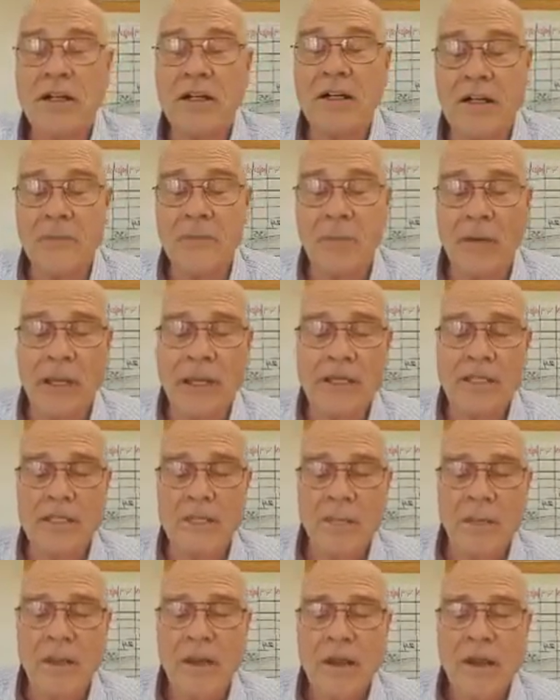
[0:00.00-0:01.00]
in place.
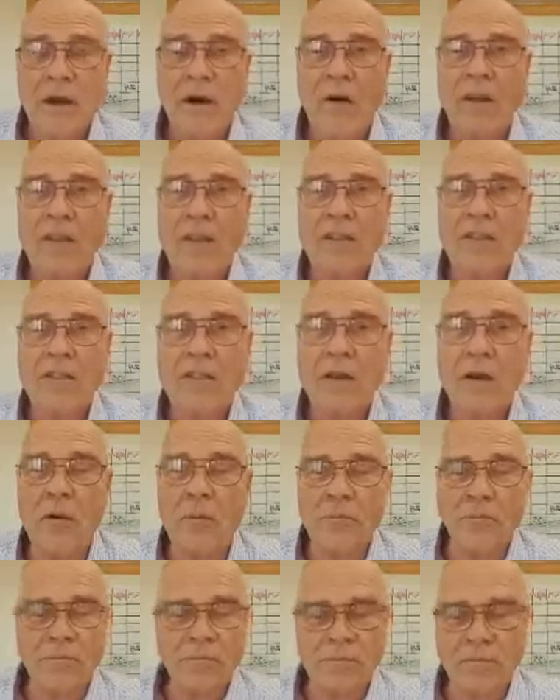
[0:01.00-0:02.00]
Okay,
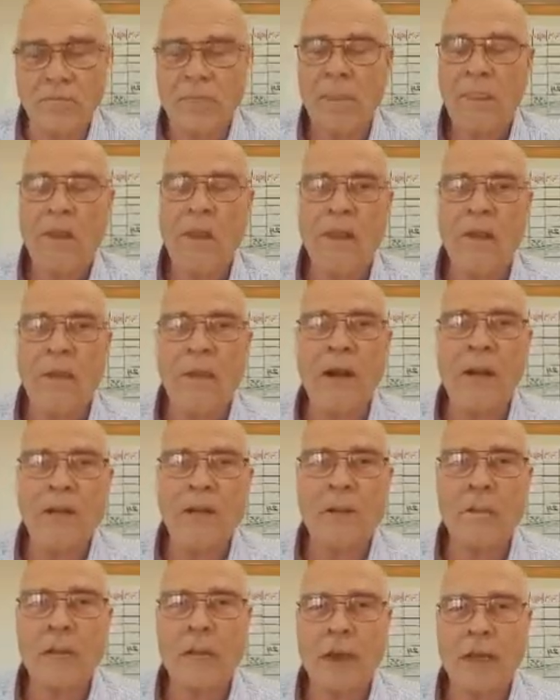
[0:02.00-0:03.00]
so we're at
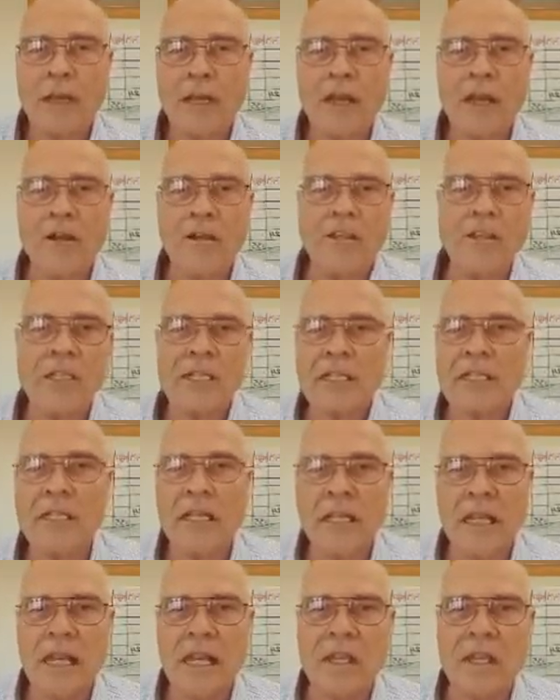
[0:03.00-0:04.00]
the point now, 60
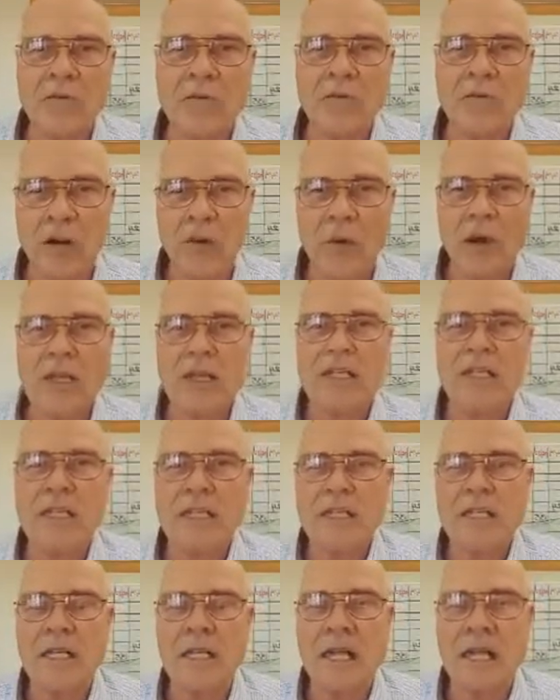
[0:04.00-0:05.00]
days. We're not quite at
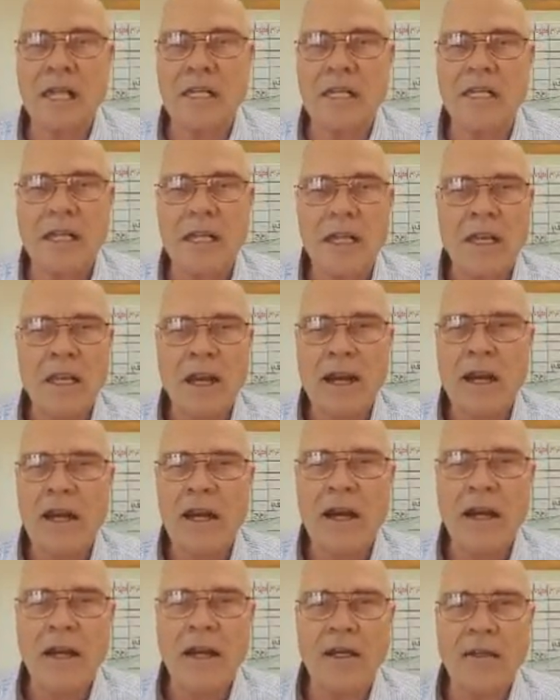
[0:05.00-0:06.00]
60 days.
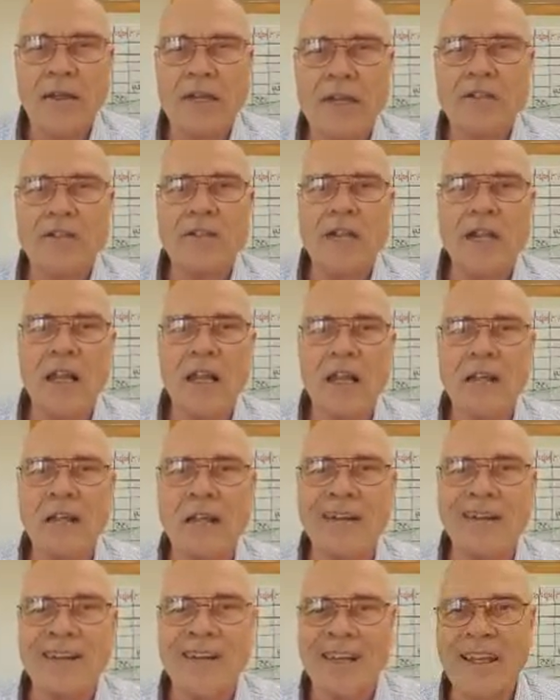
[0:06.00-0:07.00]
Yesterday,
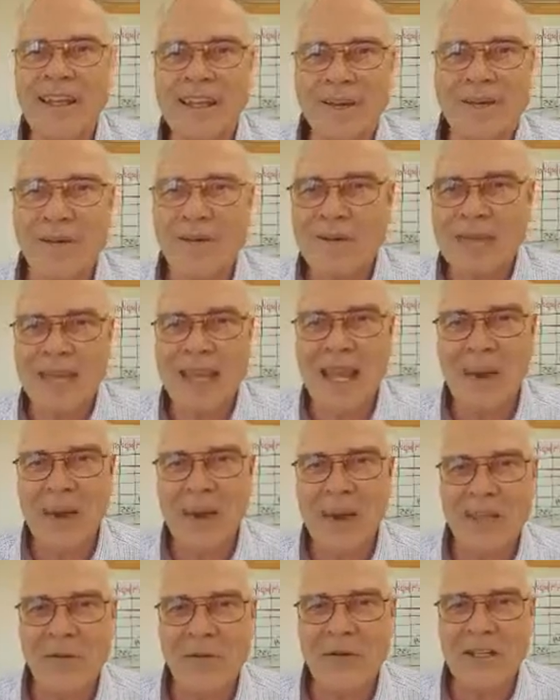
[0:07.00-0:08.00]
literally, what was
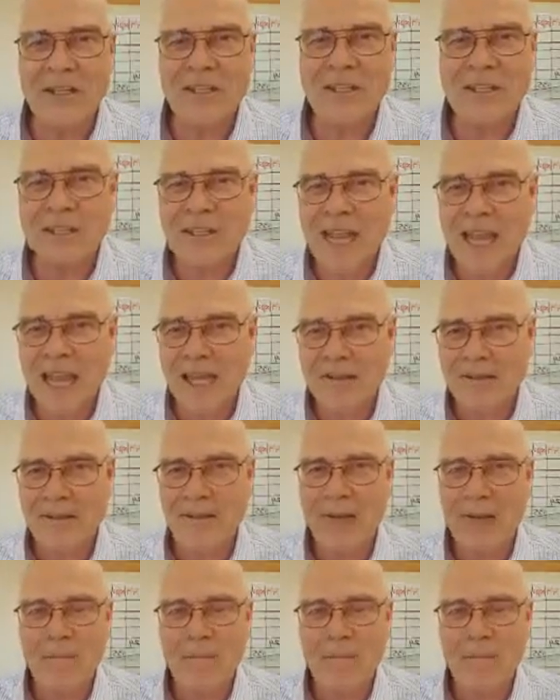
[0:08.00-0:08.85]
happening is that